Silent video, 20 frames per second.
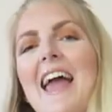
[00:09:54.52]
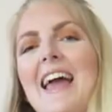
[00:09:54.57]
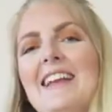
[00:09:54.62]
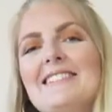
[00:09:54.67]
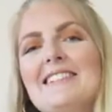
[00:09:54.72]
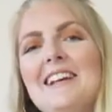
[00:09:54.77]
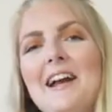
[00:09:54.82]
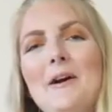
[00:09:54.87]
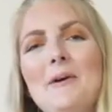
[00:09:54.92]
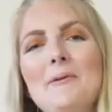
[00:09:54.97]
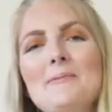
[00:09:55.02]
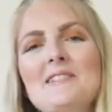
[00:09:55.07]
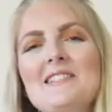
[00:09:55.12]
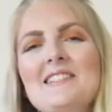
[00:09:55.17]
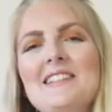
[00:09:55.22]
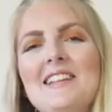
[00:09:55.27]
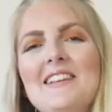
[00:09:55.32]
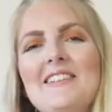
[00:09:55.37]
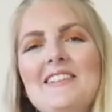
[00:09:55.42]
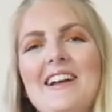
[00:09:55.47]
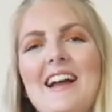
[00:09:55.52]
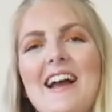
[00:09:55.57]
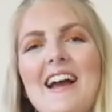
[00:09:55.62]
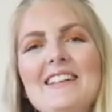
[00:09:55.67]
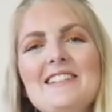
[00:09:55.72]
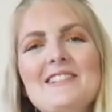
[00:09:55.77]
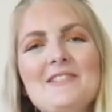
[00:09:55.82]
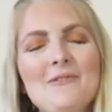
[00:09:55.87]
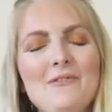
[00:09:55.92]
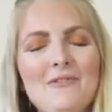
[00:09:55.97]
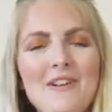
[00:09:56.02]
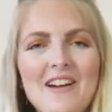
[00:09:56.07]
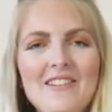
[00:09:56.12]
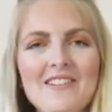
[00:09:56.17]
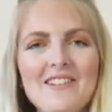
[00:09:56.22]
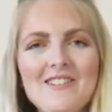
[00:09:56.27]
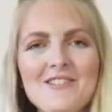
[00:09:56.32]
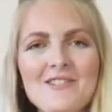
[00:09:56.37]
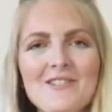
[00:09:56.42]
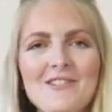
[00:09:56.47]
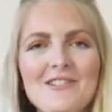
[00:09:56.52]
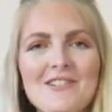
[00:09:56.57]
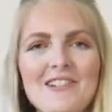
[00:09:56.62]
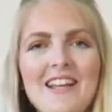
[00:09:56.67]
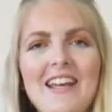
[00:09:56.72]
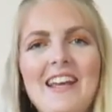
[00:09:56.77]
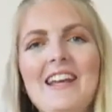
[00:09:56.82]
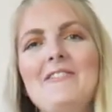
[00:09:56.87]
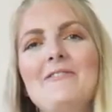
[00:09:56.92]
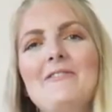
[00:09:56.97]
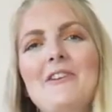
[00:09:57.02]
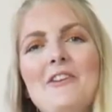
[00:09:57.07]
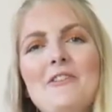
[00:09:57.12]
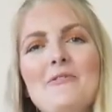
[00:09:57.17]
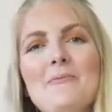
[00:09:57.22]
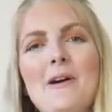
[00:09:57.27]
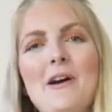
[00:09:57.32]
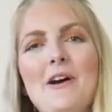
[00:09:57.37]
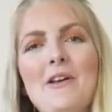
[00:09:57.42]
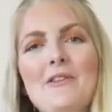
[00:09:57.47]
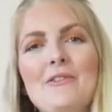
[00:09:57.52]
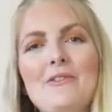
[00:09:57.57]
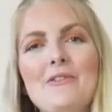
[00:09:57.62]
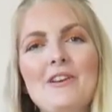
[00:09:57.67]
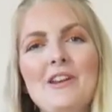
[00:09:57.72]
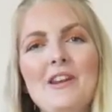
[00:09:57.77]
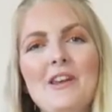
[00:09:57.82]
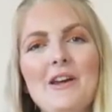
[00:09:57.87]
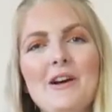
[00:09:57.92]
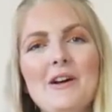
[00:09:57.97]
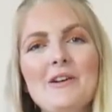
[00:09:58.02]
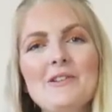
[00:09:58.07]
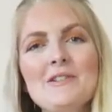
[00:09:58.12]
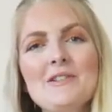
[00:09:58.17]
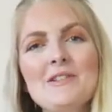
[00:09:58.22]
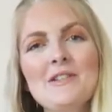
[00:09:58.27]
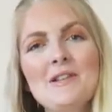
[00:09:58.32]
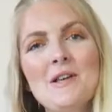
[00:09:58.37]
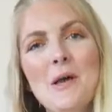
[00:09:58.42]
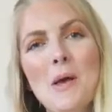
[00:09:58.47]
And I hope to see you guys very soon in one of my other videos.